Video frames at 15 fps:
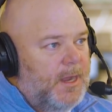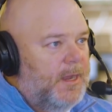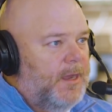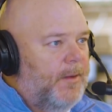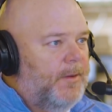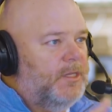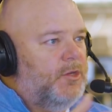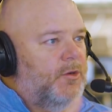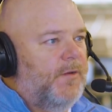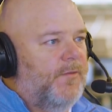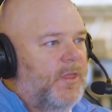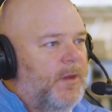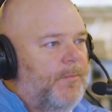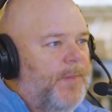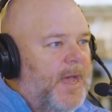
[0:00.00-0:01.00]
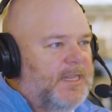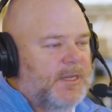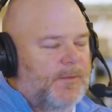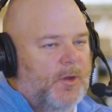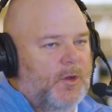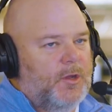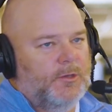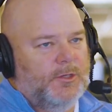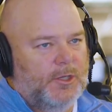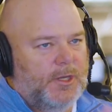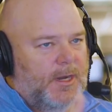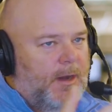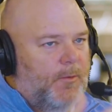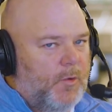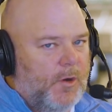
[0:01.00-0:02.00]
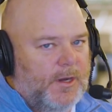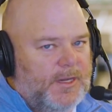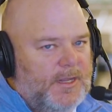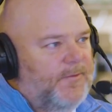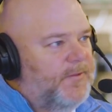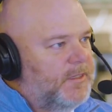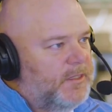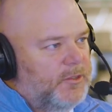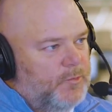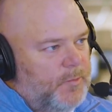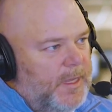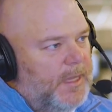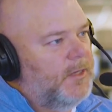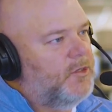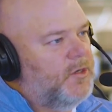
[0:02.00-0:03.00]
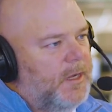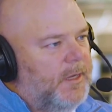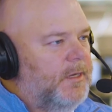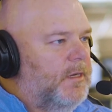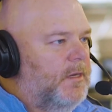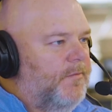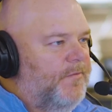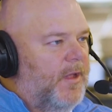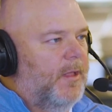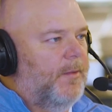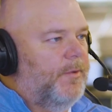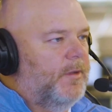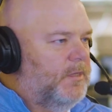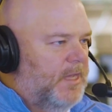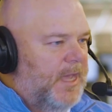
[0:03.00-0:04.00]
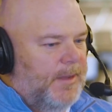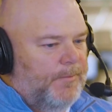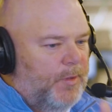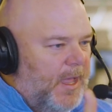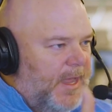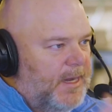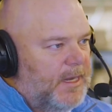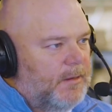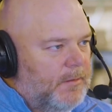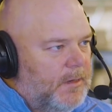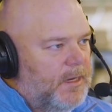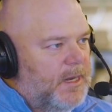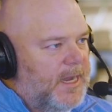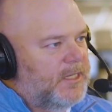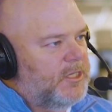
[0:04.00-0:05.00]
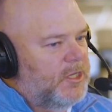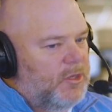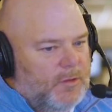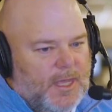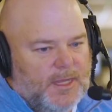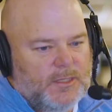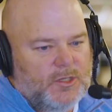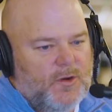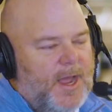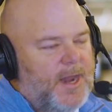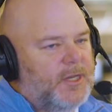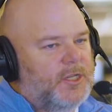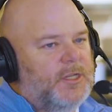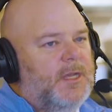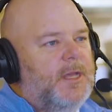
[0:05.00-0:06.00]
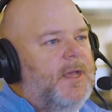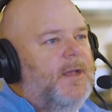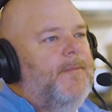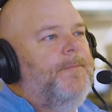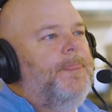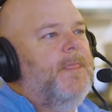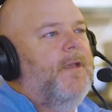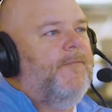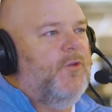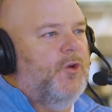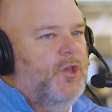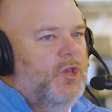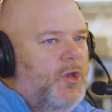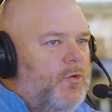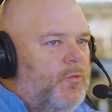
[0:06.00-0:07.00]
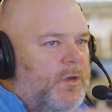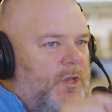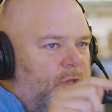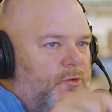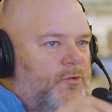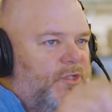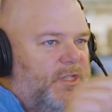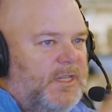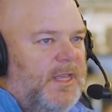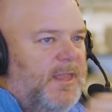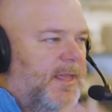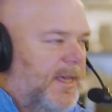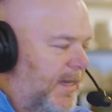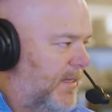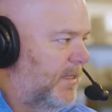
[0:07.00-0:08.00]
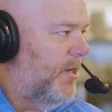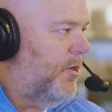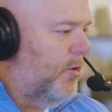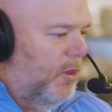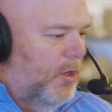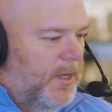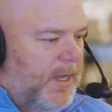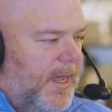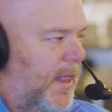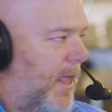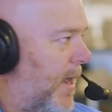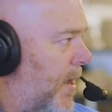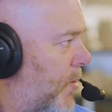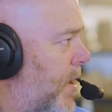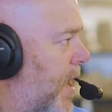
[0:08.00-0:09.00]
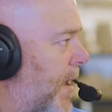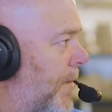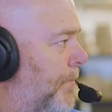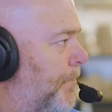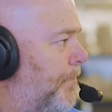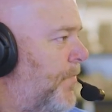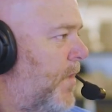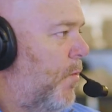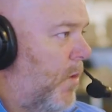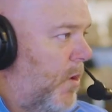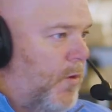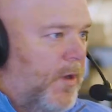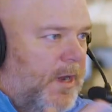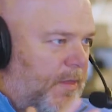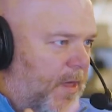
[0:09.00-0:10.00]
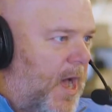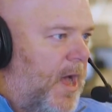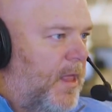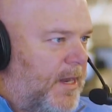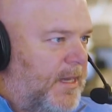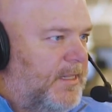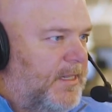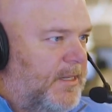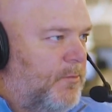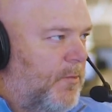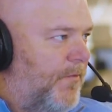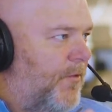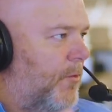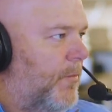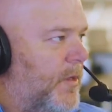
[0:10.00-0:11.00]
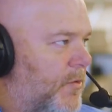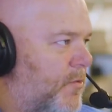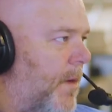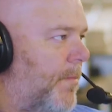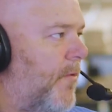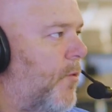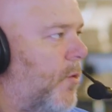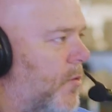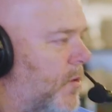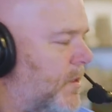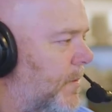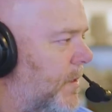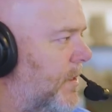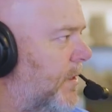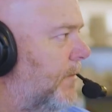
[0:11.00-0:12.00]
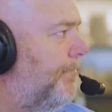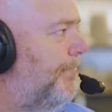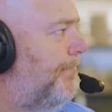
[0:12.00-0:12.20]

Right. I mean, it's no different than a basketball coach looking at it where a defense is weak and trying to mm. develop a game plan to execute that strategy. For you, when you see things and you're looking at like, okay, we're going into the holiday season, we're filming this right before Christmas.